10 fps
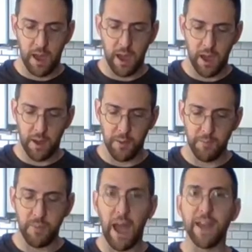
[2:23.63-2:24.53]

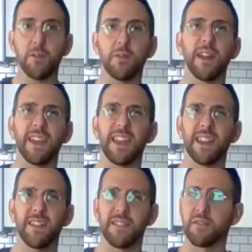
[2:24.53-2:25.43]
I don't like
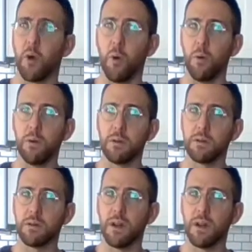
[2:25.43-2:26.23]
eating these whole.